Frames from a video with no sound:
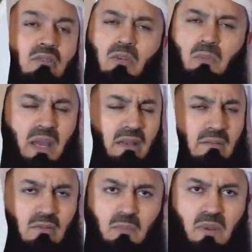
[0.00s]
Not bad.
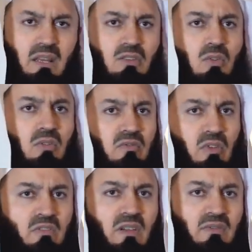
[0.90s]
Not bad at all.
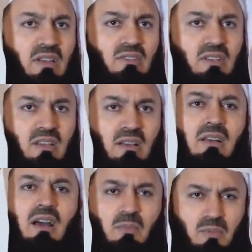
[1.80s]
45,000 a
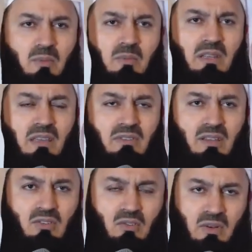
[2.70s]
year. I'll probably give
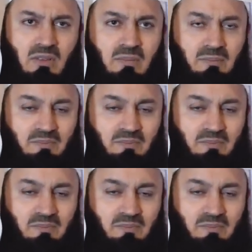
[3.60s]
that to you, brother.